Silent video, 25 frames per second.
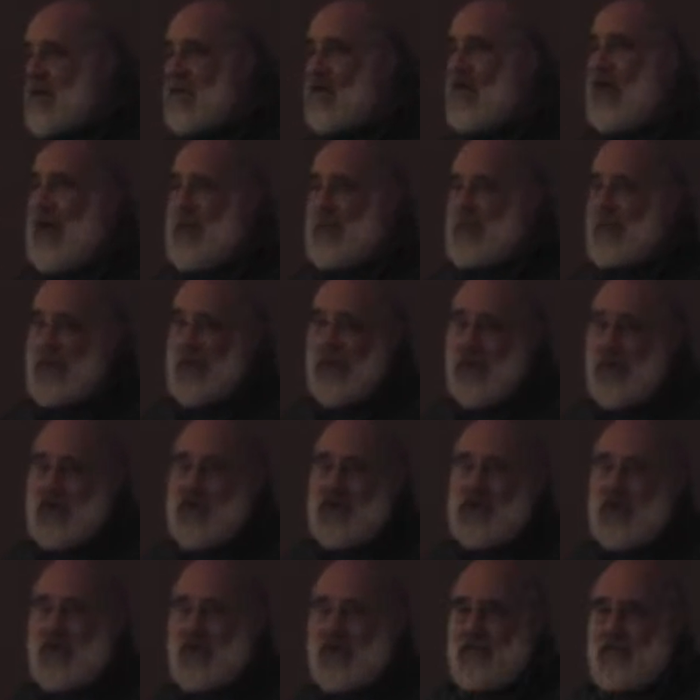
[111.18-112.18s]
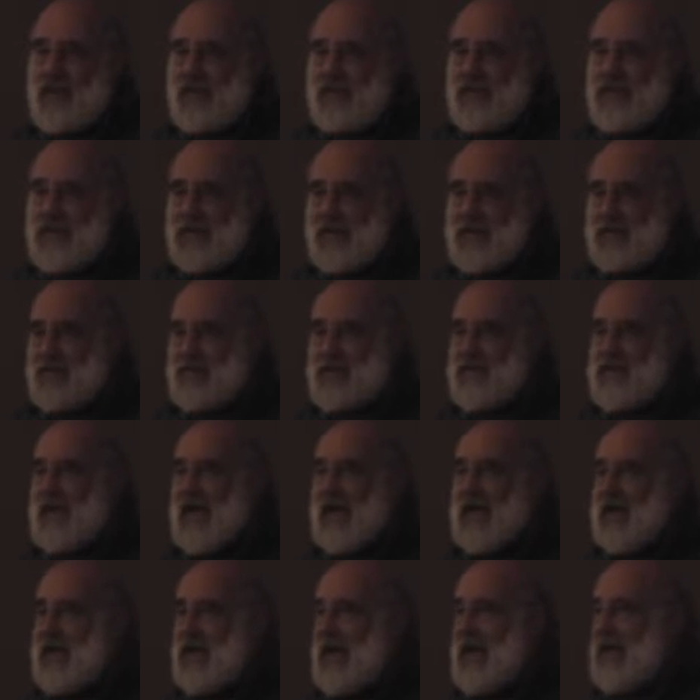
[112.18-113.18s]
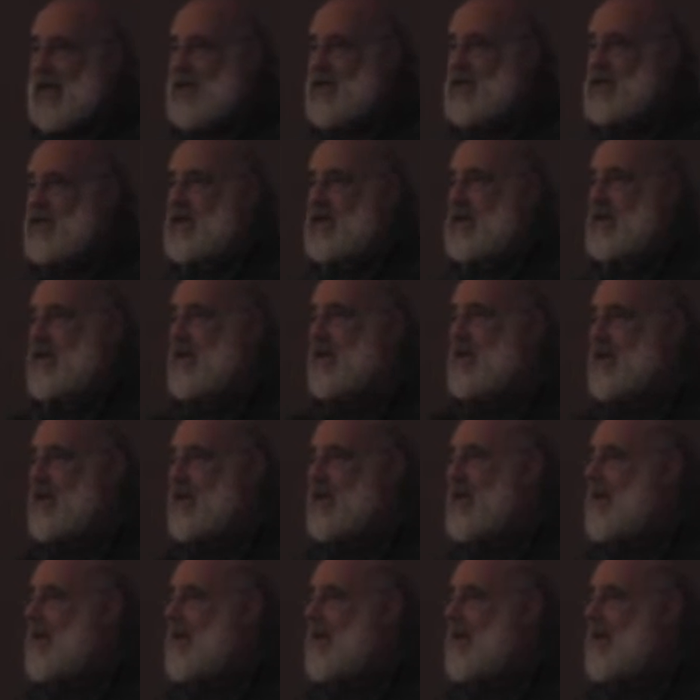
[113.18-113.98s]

Cooperation Agreement that was signed last year